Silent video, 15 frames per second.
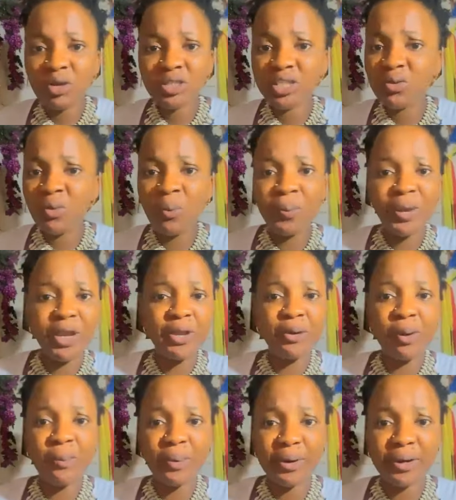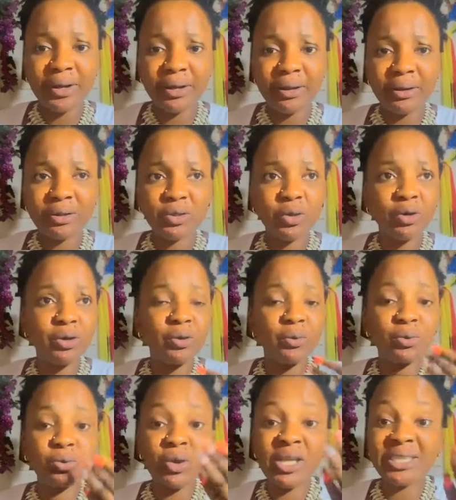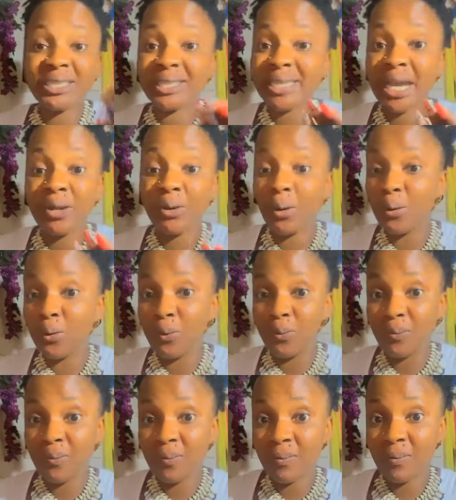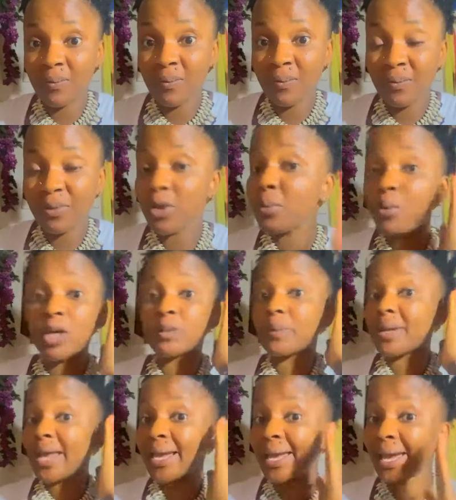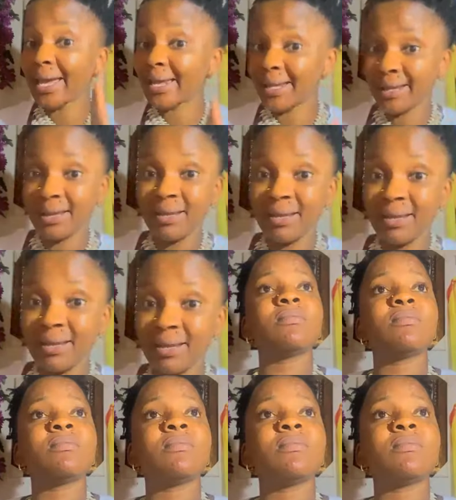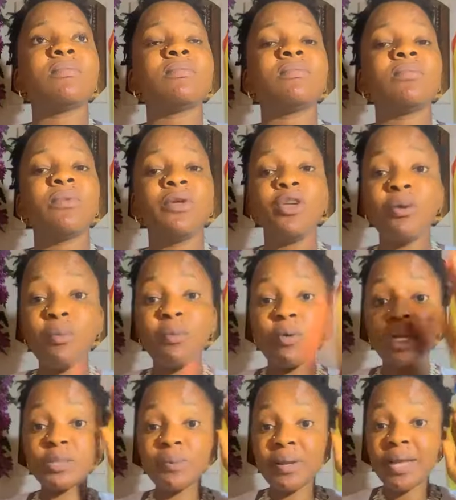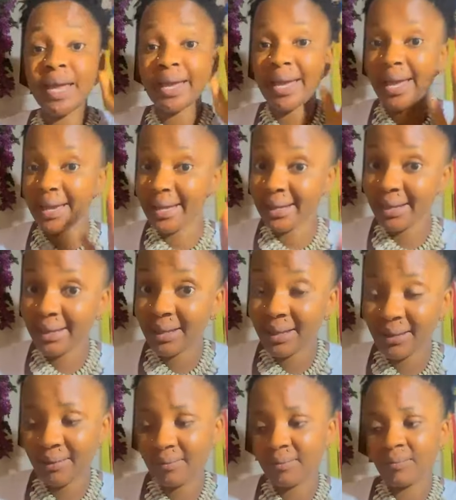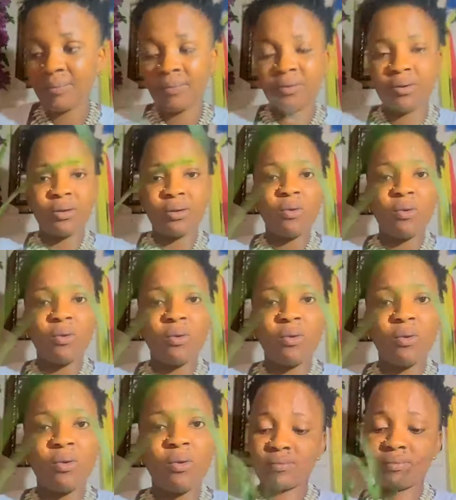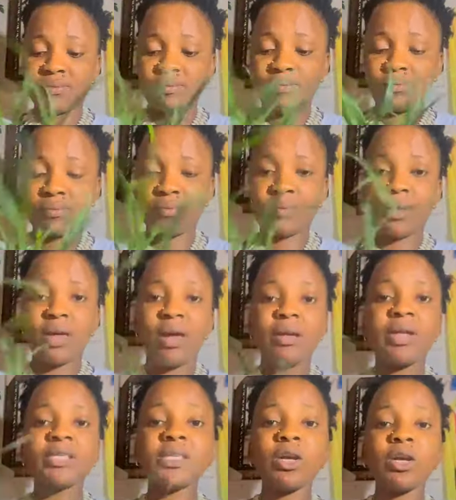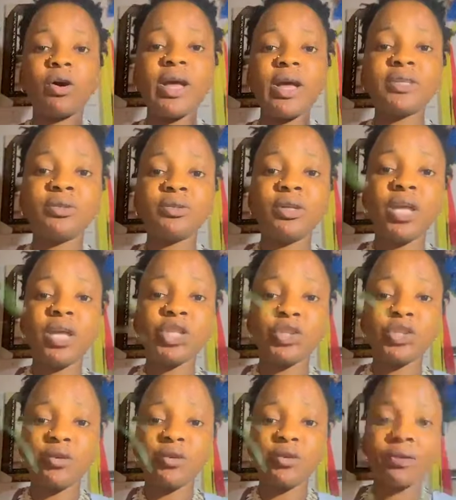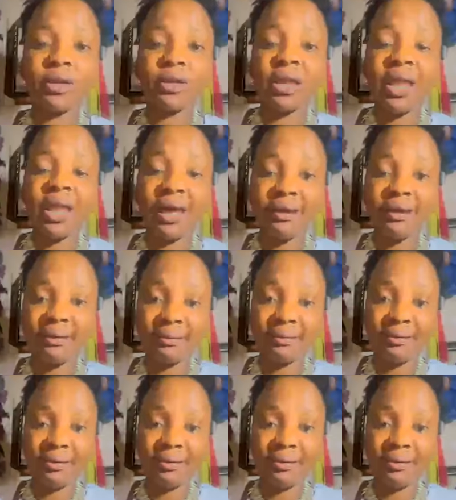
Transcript: Nothing will be in your body. So you do it inside your room. You must be naked. You must be naked. On the ground. This is connected to the nature, the land.